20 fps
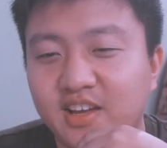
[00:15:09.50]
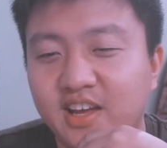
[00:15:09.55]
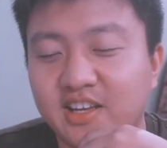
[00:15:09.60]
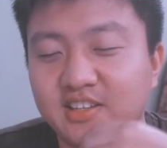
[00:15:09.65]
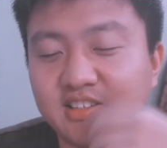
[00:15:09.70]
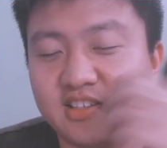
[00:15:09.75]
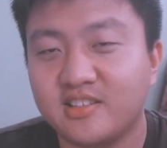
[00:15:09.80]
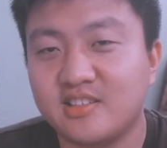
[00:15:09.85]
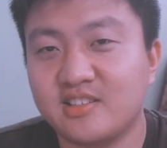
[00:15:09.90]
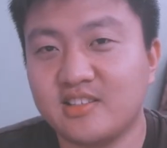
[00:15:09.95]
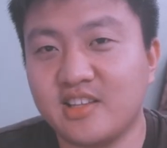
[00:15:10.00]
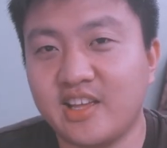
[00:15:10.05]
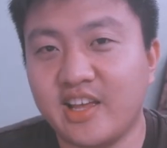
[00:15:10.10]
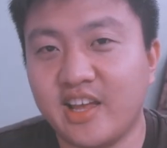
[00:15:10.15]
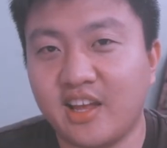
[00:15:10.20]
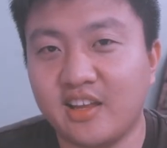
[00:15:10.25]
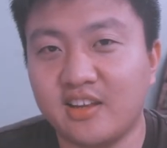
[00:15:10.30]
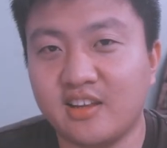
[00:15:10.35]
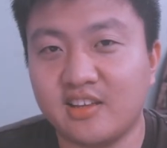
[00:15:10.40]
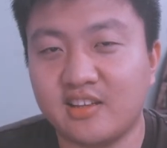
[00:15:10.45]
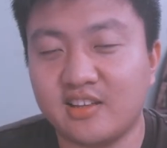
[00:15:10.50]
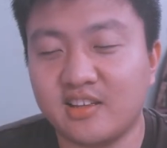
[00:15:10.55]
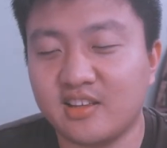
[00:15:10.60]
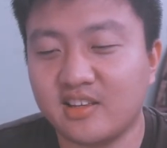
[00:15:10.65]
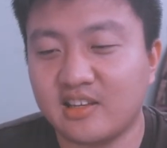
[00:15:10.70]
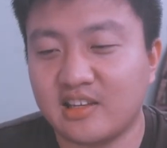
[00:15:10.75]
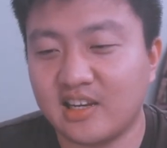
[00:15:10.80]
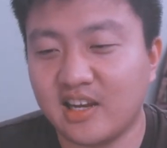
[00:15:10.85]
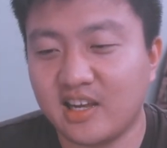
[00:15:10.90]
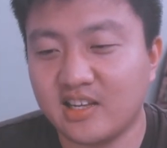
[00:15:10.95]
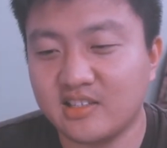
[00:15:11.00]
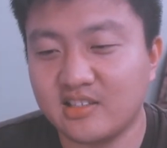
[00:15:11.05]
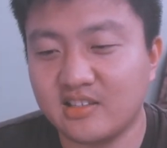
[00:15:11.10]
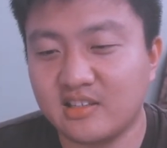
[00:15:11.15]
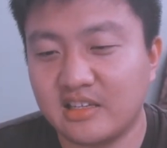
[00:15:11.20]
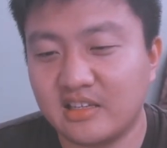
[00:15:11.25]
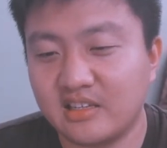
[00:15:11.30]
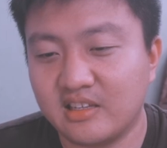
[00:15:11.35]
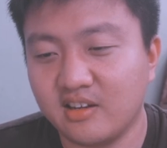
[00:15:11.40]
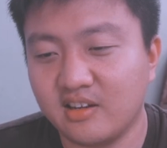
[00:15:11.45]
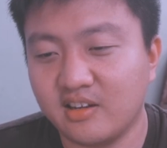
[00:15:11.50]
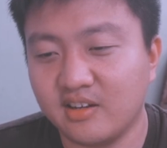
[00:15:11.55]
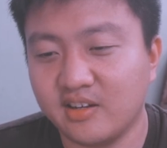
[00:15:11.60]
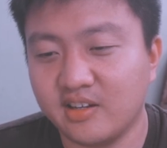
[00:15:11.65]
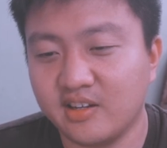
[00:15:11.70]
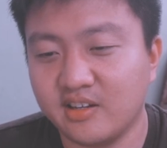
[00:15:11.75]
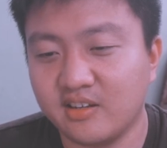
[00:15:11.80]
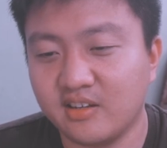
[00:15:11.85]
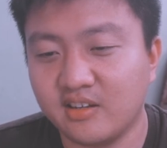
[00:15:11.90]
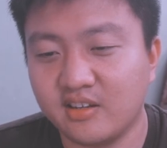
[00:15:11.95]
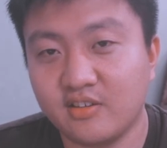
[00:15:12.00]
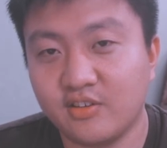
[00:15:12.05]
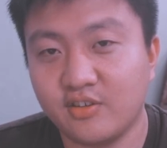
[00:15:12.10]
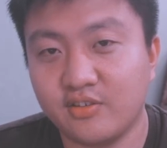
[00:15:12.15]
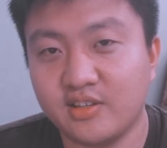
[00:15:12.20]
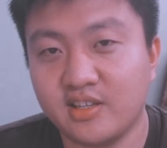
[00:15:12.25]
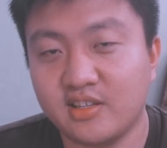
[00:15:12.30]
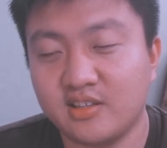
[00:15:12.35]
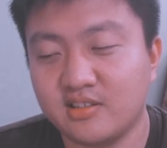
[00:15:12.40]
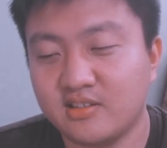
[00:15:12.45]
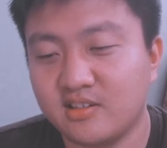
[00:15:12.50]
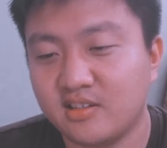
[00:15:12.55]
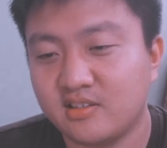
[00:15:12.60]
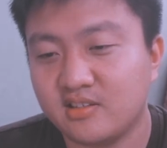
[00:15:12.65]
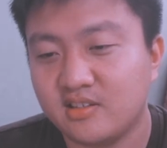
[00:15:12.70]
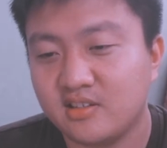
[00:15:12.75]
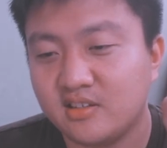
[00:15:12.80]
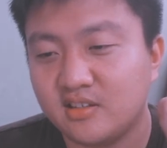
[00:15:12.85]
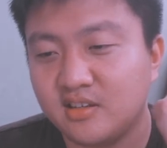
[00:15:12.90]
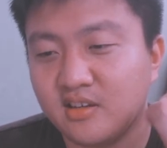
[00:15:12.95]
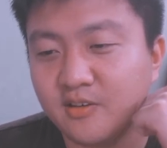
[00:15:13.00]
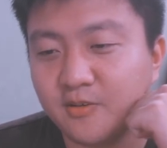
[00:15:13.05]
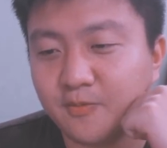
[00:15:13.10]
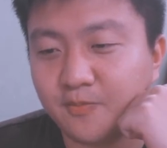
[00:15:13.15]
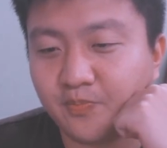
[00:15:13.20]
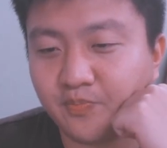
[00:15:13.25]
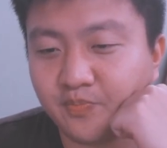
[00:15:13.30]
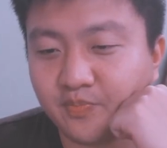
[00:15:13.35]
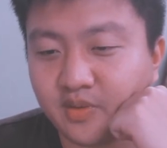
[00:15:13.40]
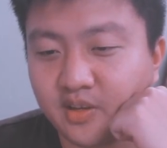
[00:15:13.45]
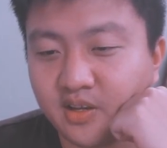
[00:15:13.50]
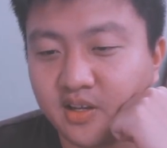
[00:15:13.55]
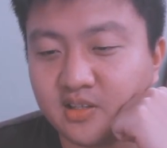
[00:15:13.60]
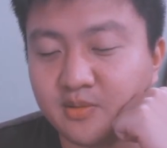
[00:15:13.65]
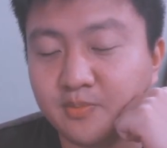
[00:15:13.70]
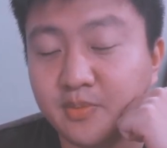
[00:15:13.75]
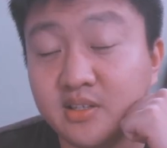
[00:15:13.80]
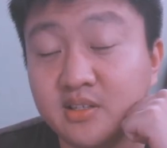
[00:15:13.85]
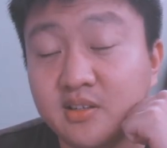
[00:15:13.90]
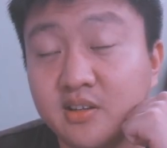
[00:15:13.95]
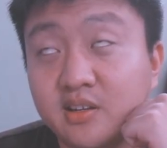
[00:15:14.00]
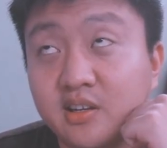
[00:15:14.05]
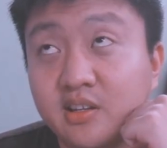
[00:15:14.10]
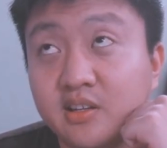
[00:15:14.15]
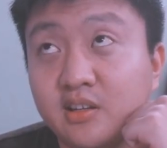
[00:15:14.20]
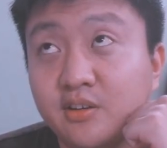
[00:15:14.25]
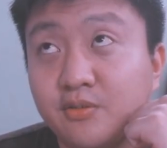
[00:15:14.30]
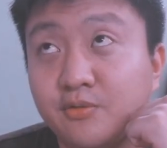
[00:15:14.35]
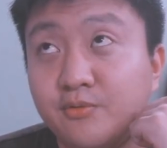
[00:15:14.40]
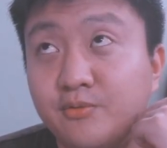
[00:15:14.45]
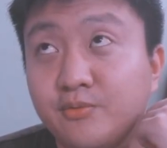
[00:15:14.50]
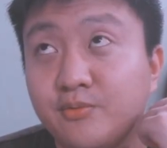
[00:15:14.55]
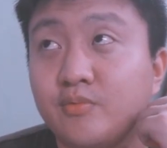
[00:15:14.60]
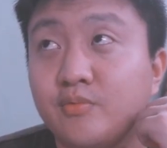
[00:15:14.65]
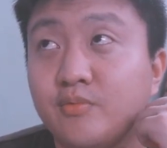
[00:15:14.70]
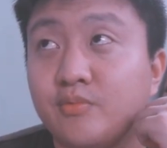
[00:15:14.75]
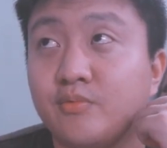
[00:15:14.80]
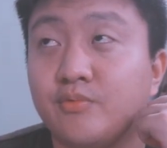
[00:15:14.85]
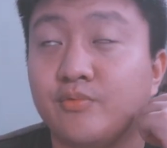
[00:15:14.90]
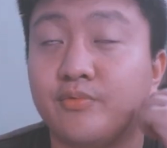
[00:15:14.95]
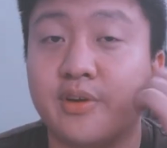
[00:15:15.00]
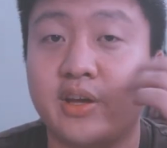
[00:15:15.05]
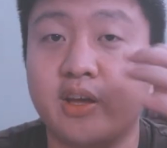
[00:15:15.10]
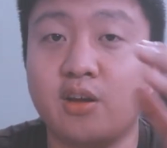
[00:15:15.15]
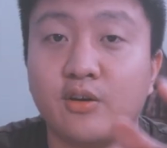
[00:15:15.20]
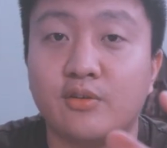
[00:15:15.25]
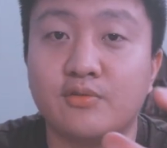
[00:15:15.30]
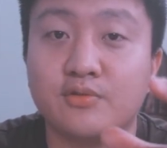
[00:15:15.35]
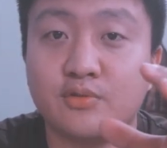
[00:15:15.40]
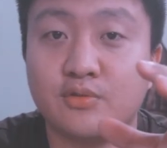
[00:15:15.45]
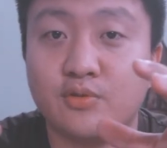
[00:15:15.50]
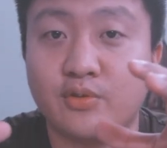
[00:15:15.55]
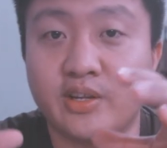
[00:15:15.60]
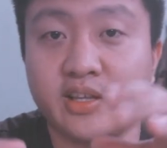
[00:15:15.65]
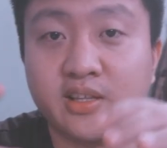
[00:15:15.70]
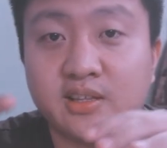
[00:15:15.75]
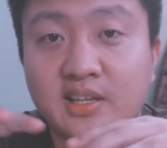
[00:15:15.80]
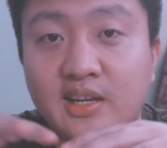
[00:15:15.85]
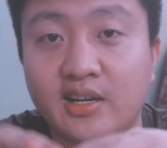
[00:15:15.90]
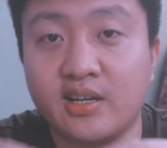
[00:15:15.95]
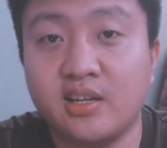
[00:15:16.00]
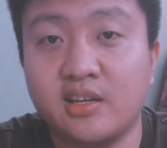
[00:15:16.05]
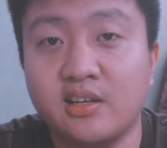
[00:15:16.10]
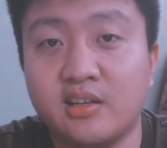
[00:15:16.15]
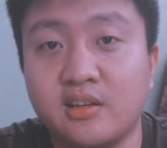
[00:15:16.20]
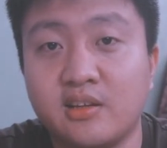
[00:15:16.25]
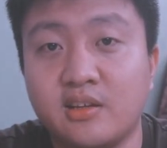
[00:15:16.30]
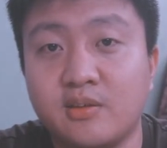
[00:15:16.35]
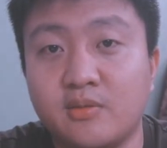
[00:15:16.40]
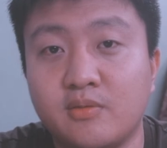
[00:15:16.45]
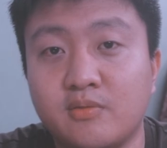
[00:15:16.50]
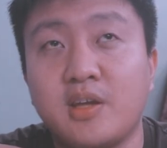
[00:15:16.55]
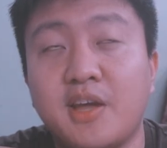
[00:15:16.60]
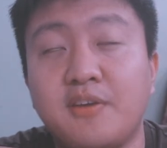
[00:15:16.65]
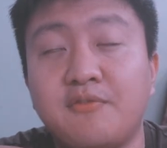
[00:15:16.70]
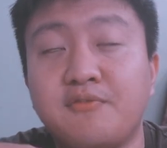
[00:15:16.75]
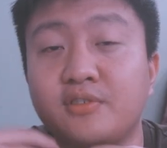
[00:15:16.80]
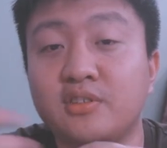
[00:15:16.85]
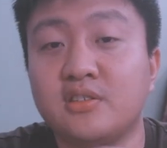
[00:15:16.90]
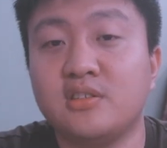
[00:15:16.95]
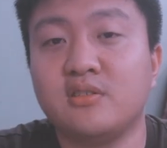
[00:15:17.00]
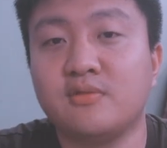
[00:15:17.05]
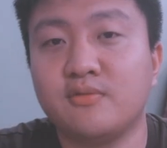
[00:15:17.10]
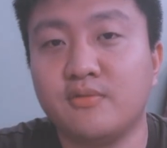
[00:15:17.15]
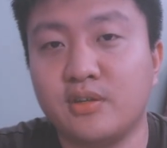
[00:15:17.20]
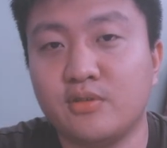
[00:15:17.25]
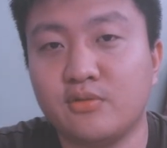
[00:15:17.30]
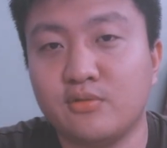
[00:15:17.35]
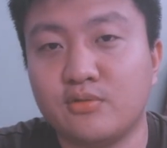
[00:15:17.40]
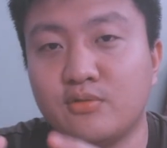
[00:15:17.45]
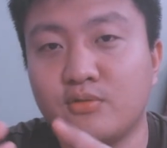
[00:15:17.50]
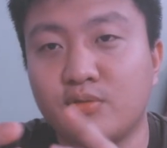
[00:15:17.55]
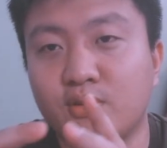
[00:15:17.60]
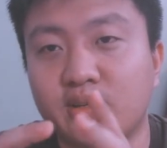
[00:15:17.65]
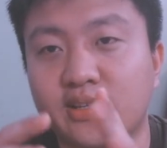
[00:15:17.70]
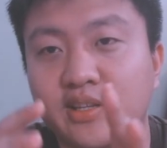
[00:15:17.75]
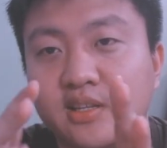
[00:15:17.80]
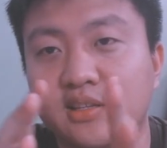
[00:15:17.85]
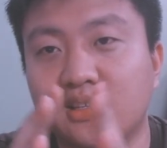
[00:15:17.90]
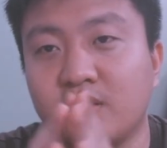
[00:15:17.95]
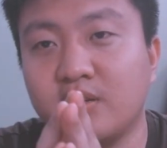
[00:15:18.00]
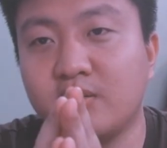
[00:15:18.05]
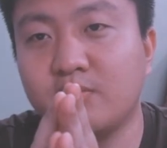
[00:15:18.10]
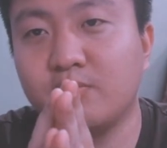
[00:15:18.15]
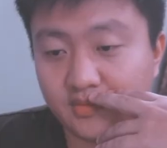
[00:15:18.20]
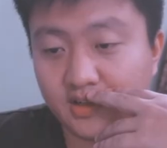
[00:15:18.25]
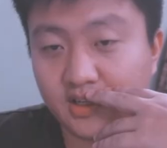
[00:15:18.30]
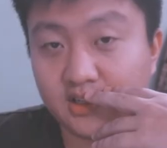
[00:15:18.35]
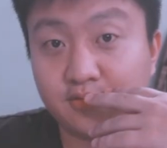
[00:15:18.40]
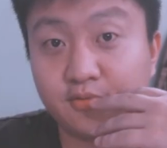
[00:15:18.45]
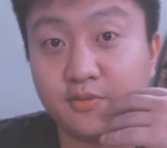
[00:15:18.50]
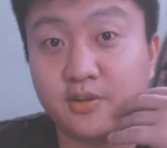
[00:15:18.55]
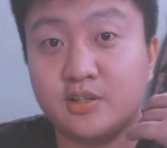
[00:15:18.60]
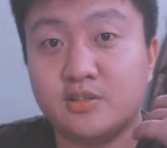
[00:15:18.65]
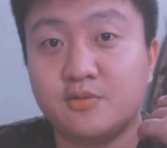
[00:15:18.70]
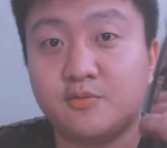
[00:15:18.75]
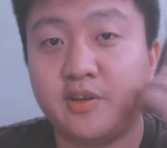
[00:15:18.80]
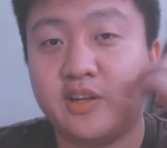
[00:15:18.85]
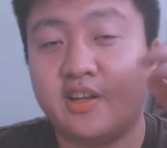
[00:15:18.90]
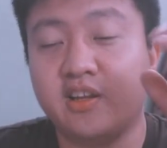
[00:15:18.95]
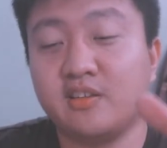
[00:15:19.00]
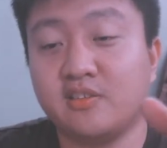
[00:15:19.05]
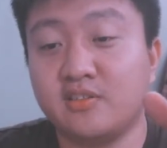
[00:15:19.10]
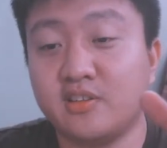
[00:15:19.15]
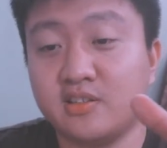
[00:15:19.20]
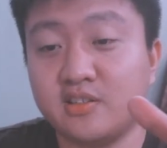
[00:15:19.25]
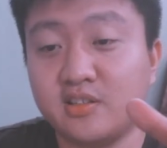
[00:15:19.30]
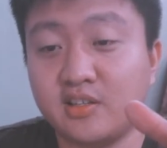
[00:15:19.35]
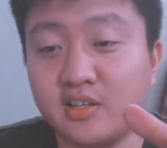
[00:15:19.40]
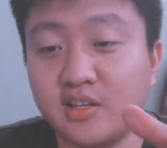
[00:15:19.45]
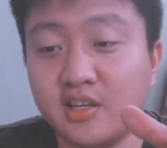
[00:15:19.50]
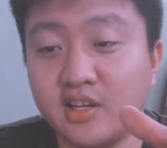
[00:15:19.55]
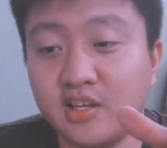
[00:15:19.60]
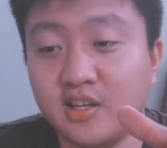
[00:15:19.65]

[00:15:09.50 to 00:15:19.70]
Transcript: I just had a class earlier on data structure. It's basically the way of storing data, efficient way to store data. It's very interesting.